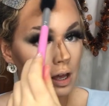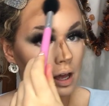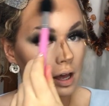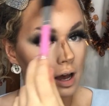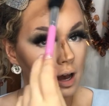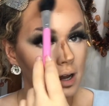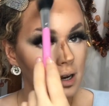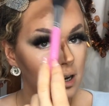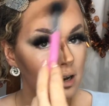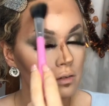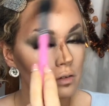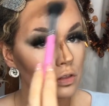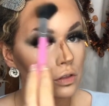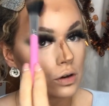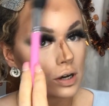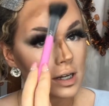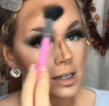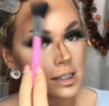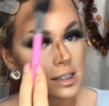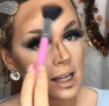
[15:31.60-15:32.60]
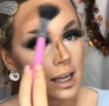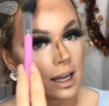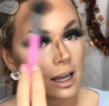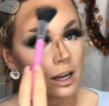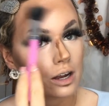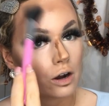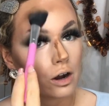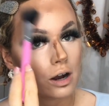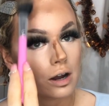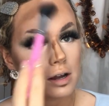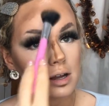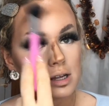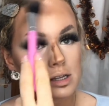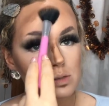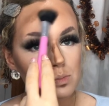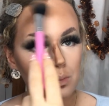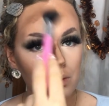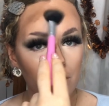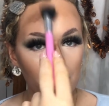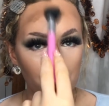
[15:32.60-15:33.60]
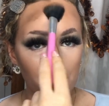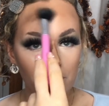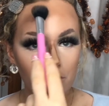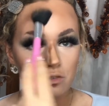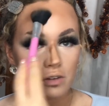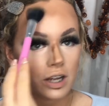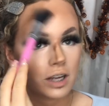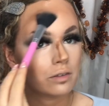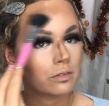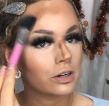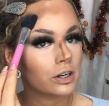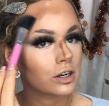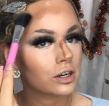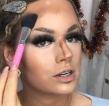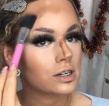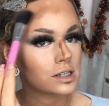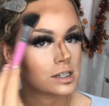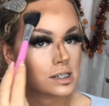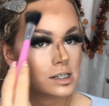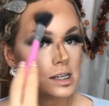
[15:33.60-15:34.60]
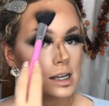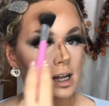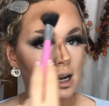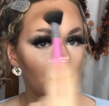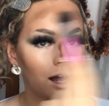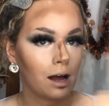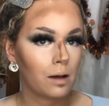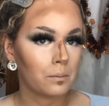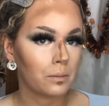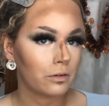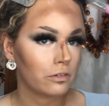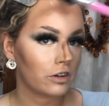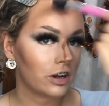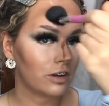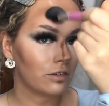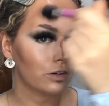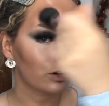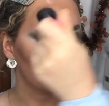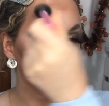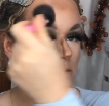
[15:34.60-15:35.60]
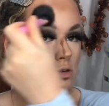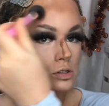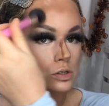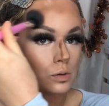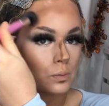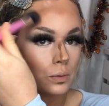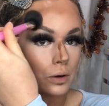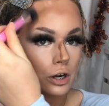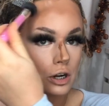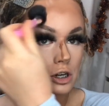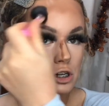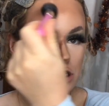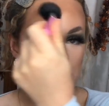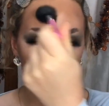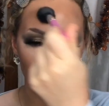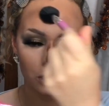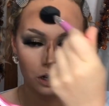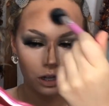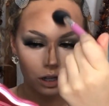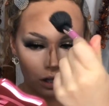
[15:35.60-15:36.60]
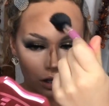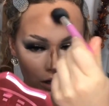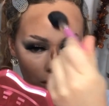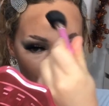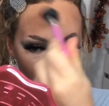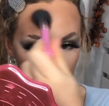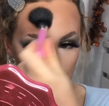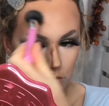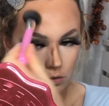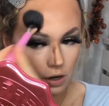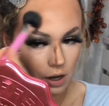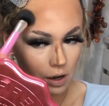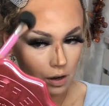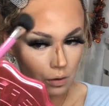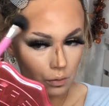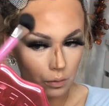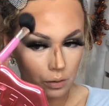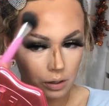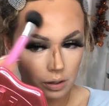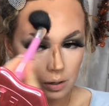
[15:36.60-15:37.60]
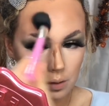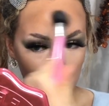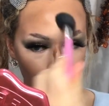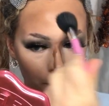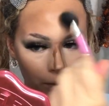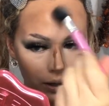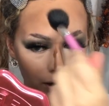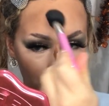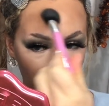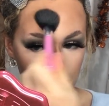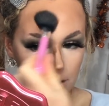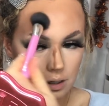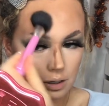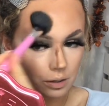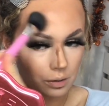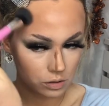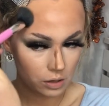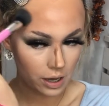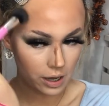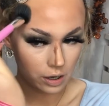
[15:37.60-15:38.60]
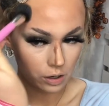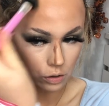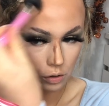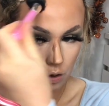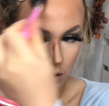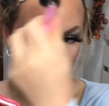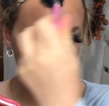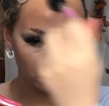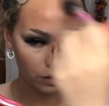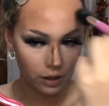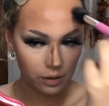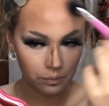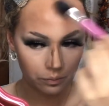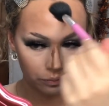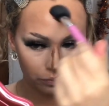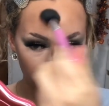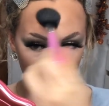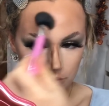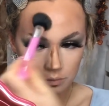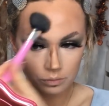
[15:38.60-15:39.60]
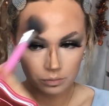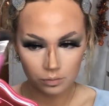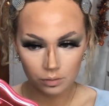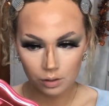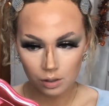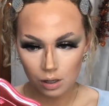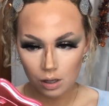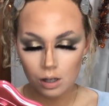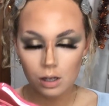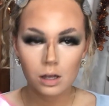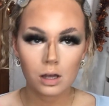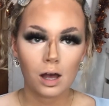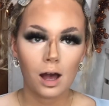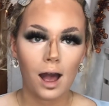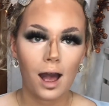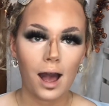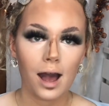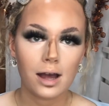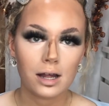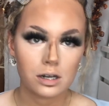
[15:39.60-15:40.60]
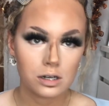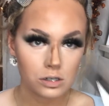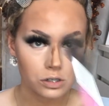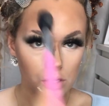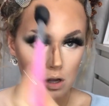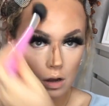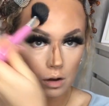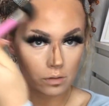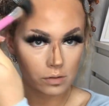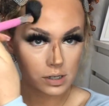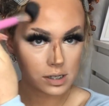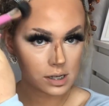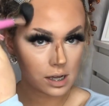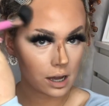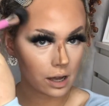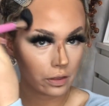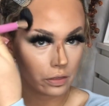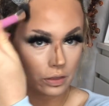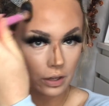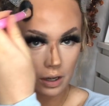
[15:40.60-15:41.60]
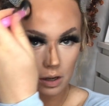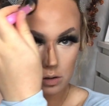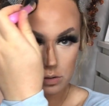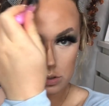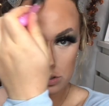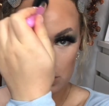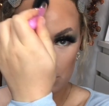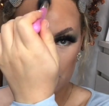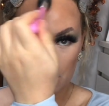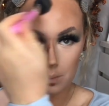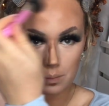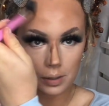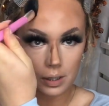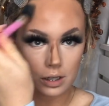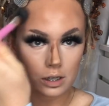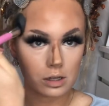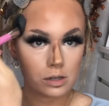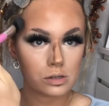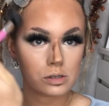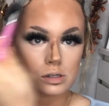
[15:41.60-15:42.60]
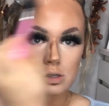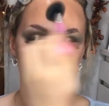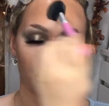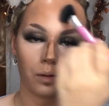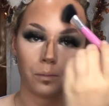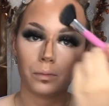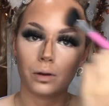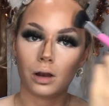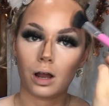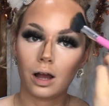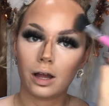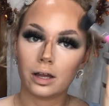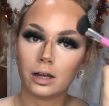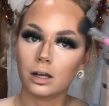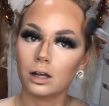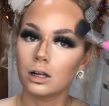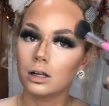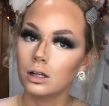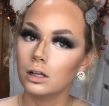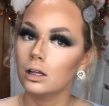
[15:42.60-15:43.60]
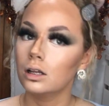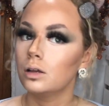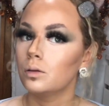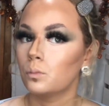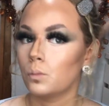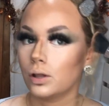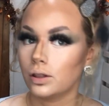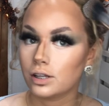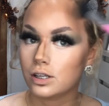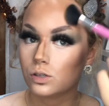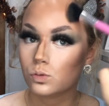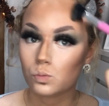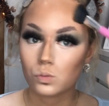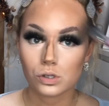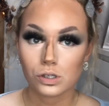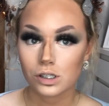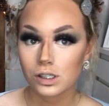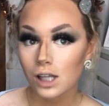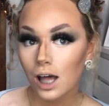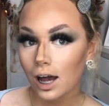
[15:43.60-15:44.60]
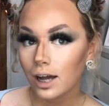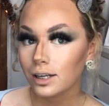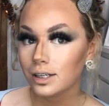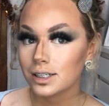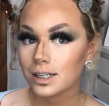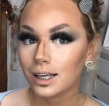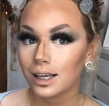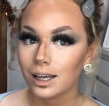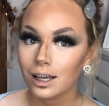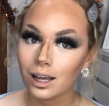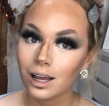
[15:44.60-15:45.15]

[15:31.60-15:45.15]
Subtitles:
I never thought I'd say it, guys, but my favourite concealer and my favourite contour brush have now been taken over. And obviously I think I'll still probably use them like when this one's 30